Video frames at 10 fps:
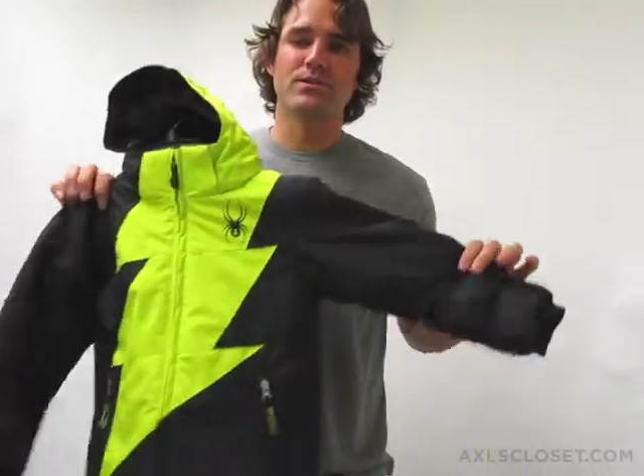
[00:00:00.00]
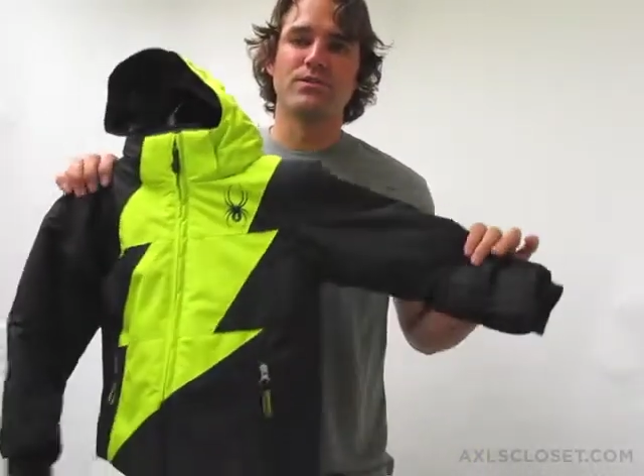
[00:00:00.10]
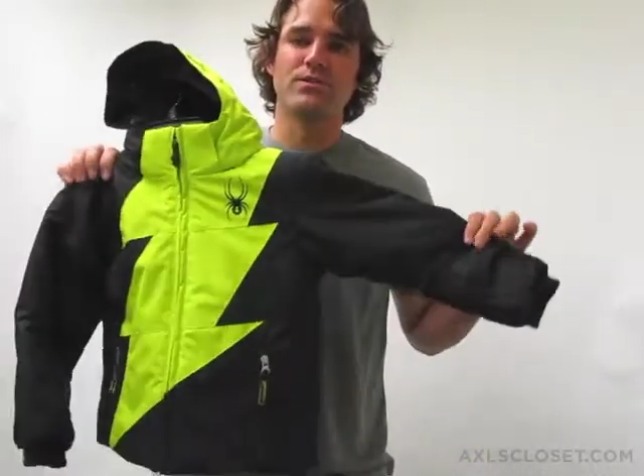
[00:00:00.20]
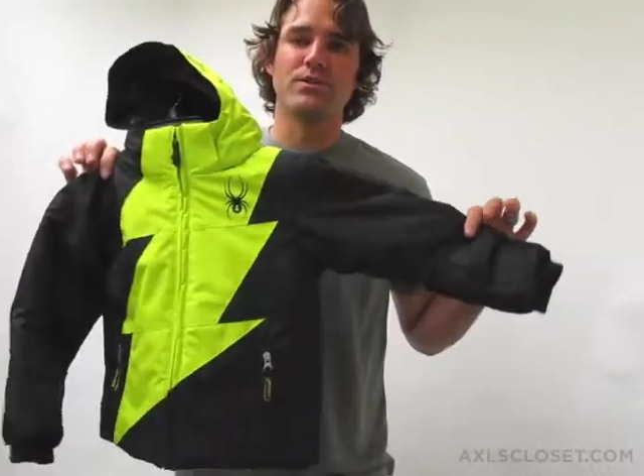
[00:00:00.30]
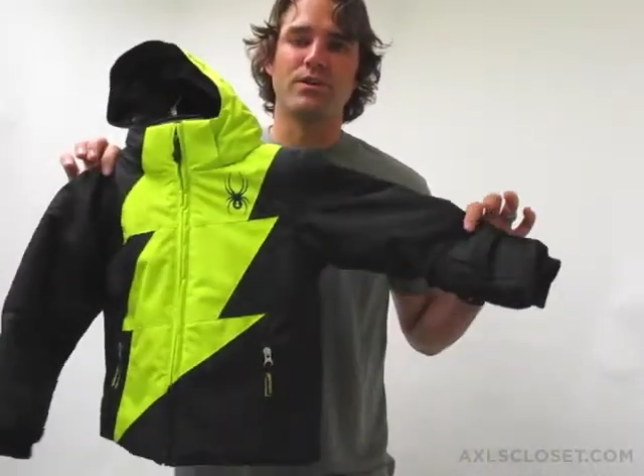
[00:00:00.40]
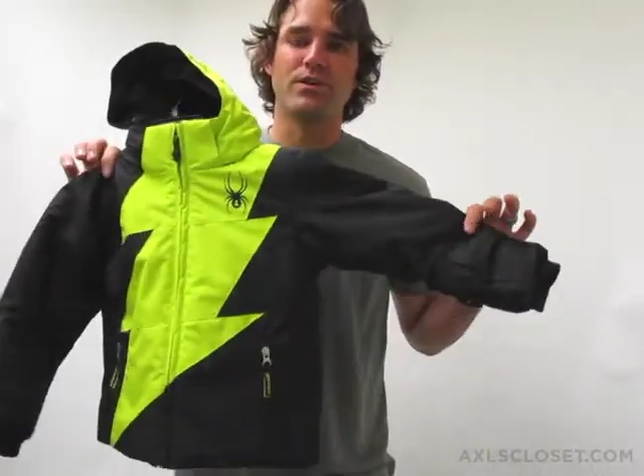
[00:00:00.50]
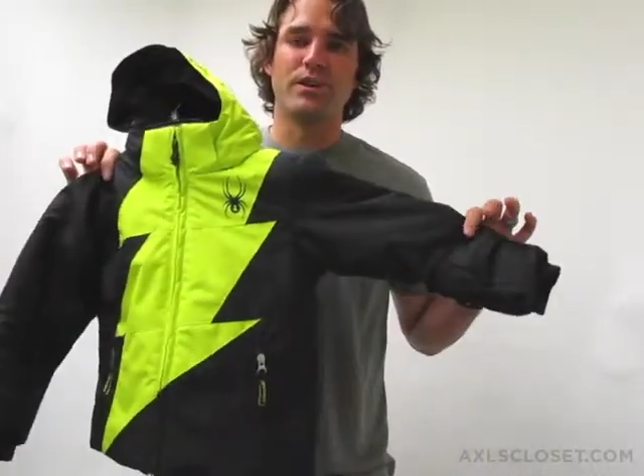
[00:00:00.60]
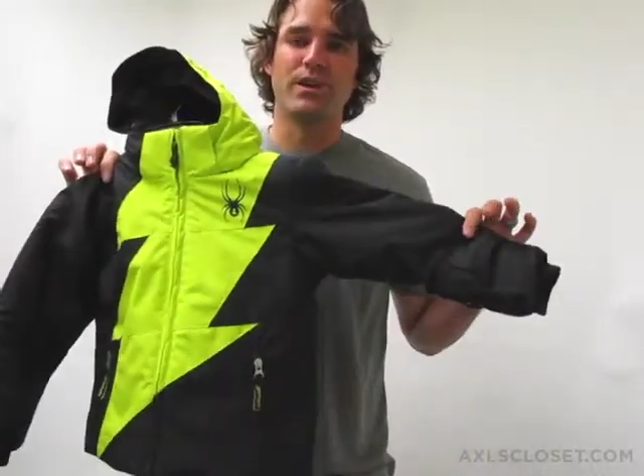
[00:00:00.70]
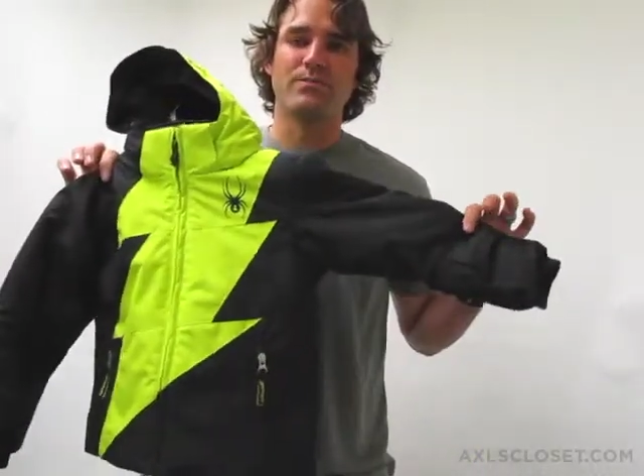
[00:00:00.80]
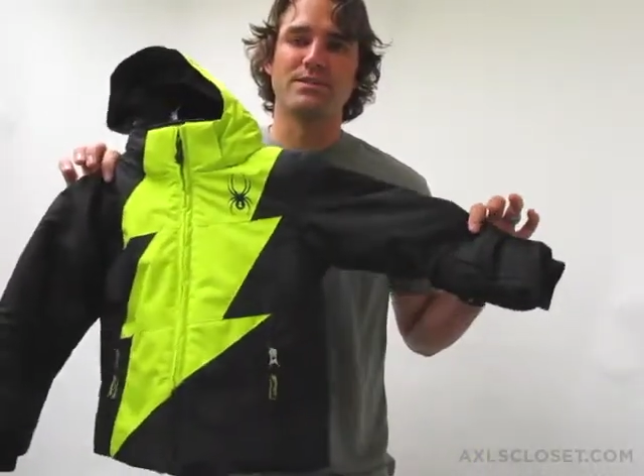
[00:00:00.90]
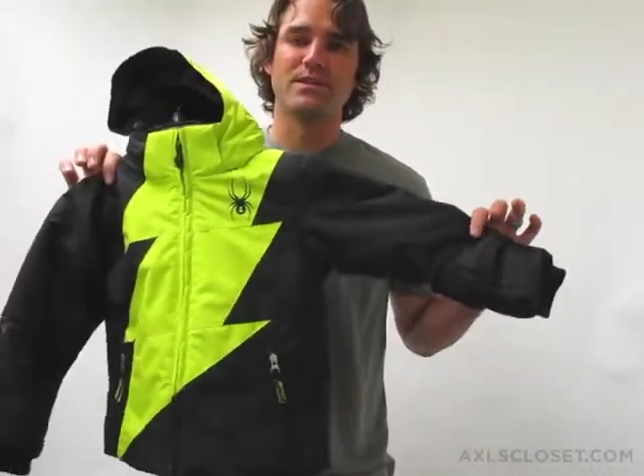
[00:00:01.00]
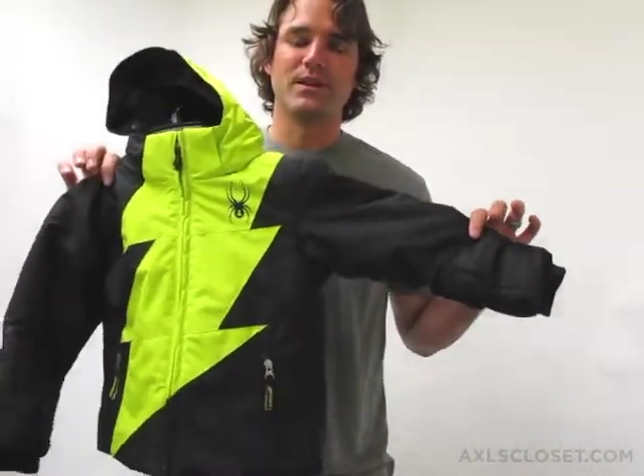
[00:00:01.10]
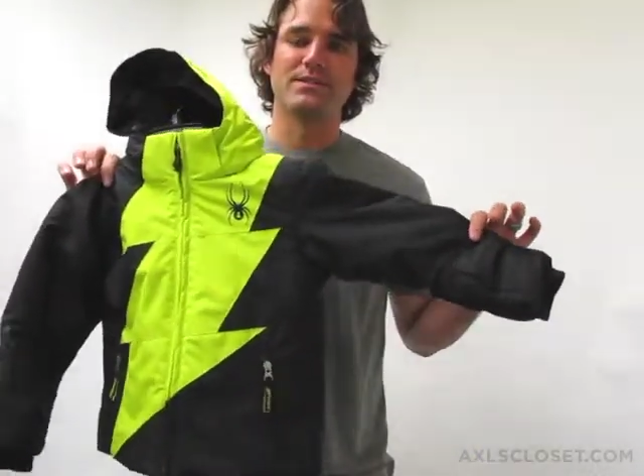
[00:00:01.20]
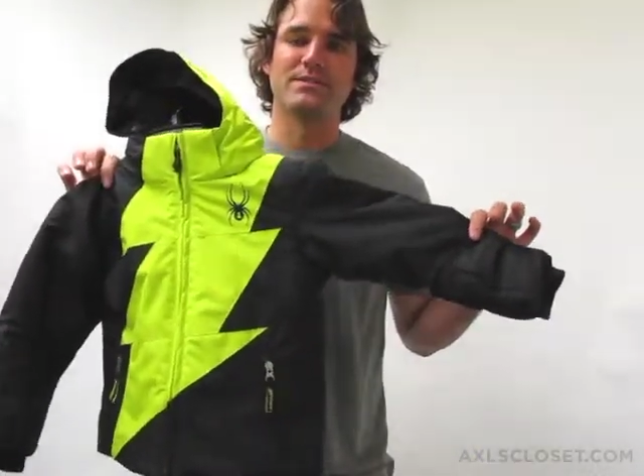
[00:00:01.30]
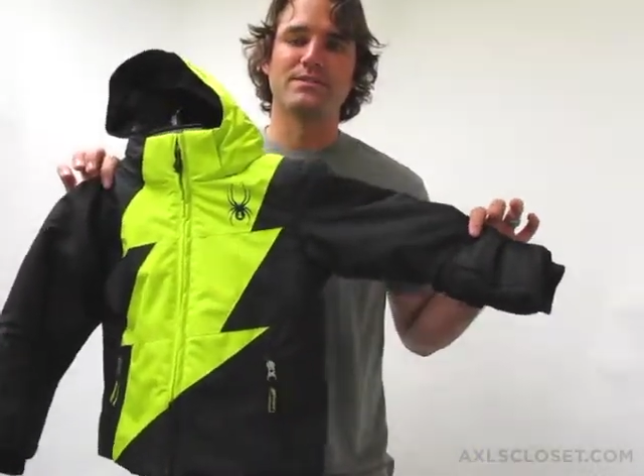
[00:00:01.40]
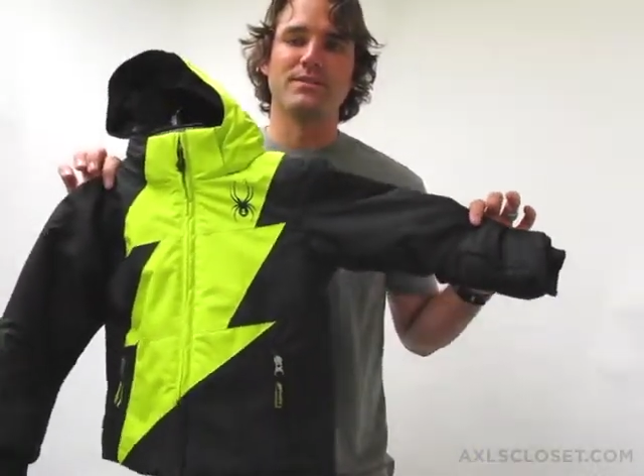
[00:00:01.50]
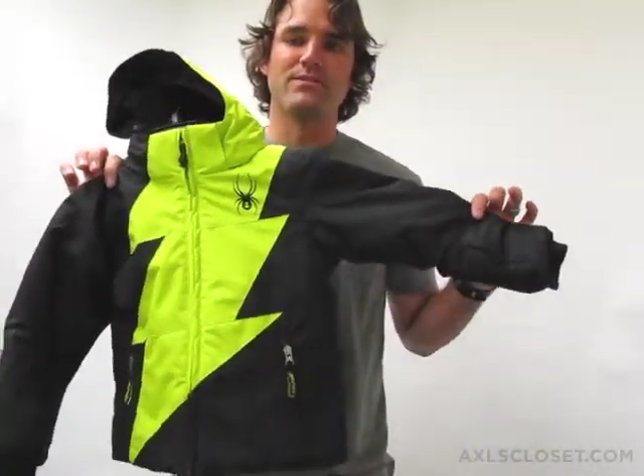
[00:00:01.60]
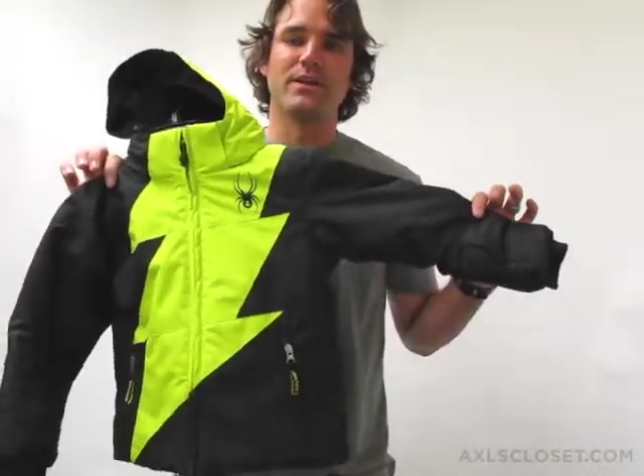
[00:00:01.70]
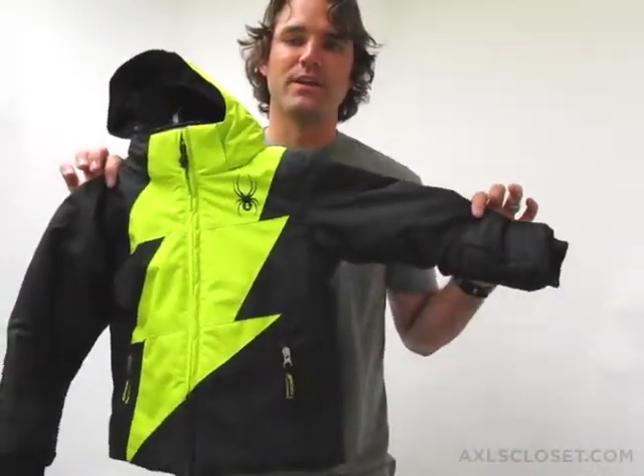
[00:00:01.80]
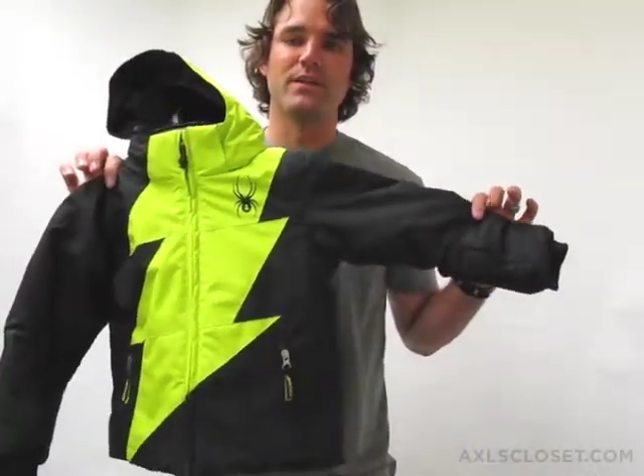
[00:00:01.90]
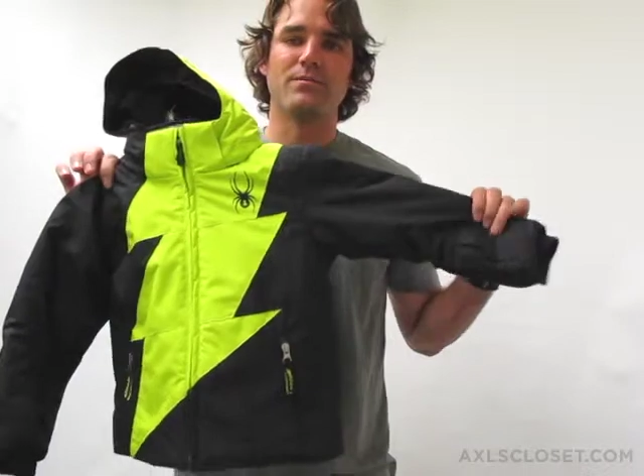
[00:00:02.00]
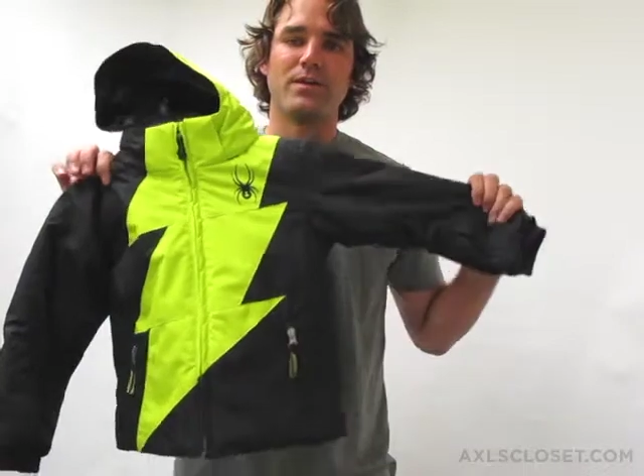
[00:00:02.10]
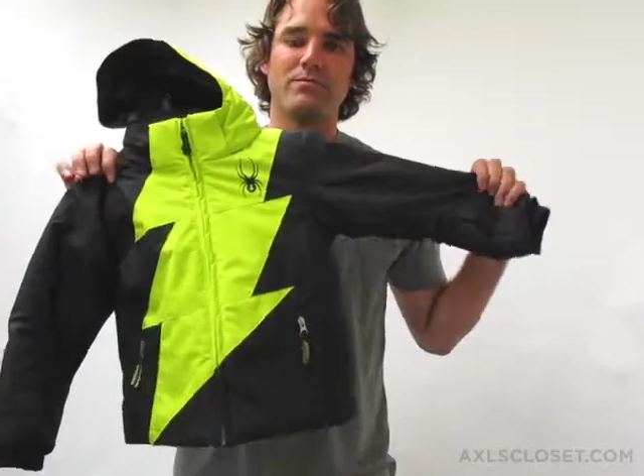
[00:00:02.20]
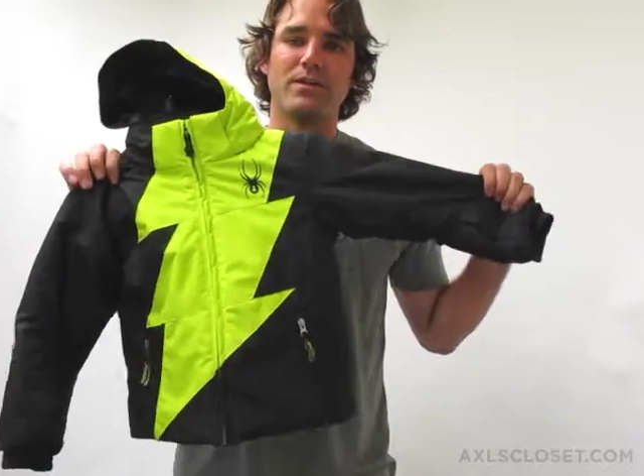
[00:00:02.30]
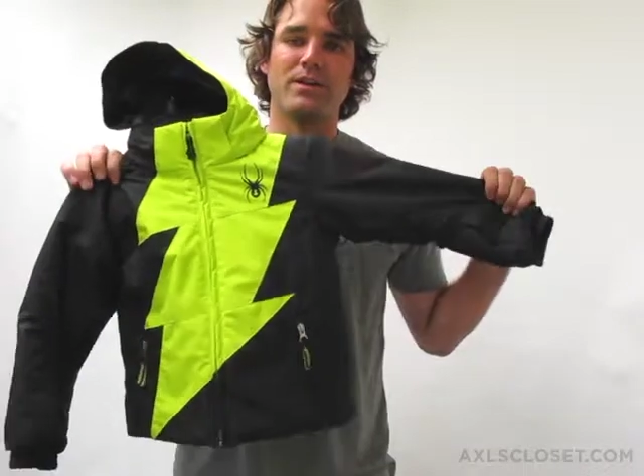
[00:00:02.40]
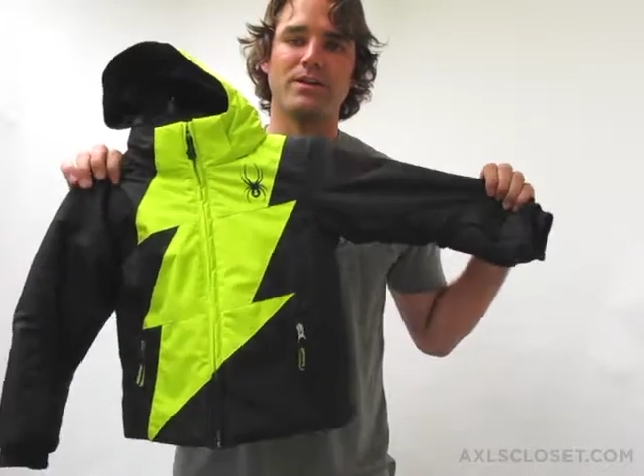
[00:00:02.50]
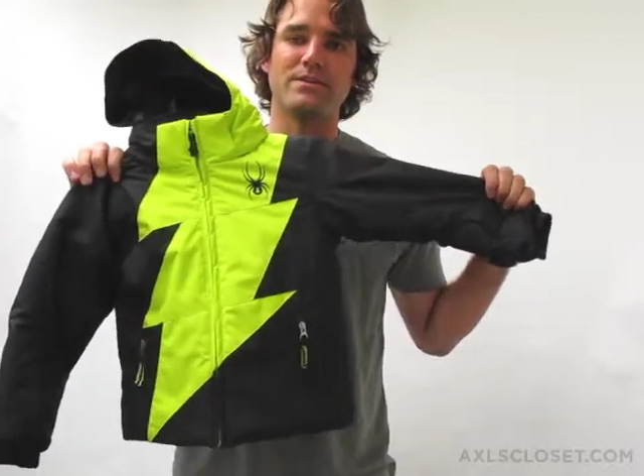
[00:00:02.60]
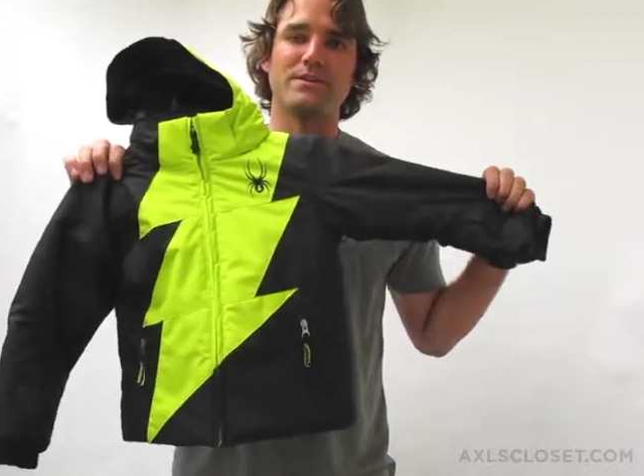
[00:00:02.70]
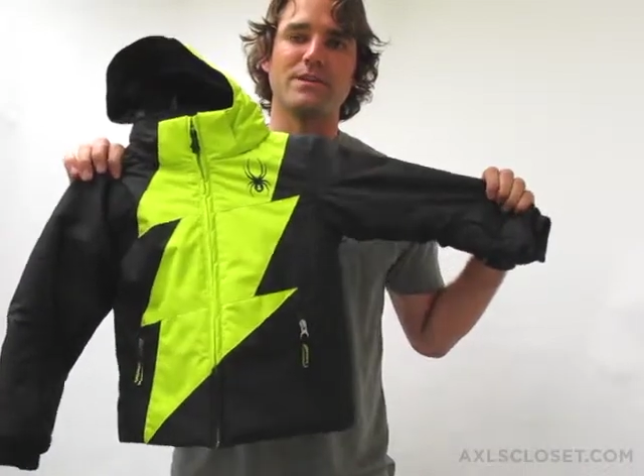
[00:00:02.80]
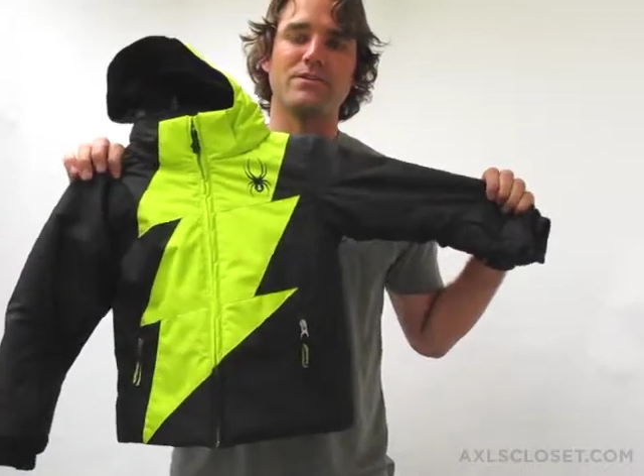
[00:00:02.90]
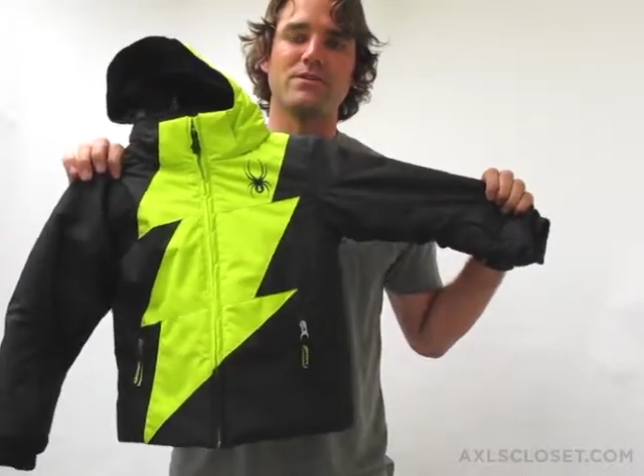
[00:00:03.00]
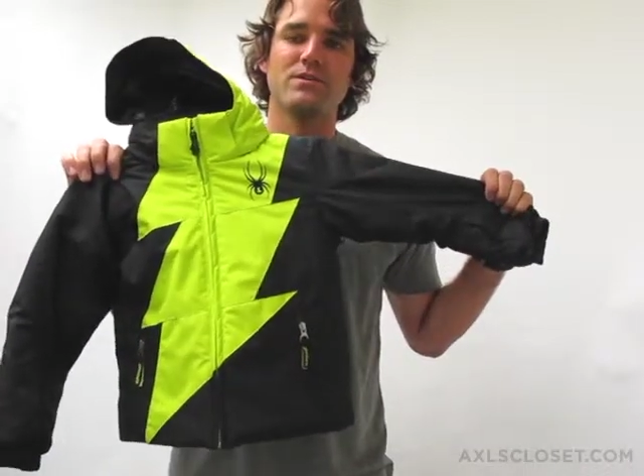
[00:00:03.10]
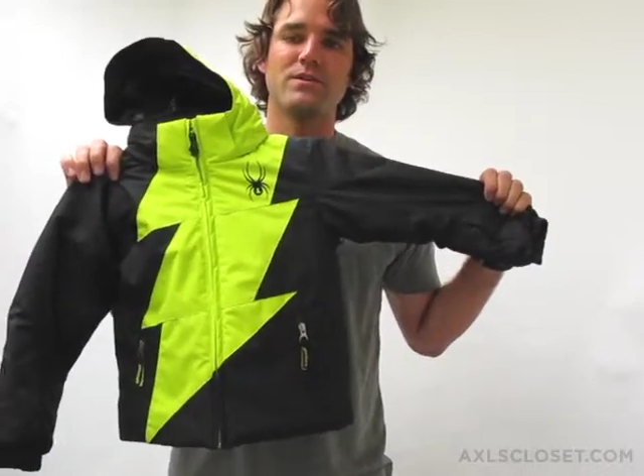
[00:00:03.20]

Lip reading: you are going up a size in sleeve length by picking the stitch.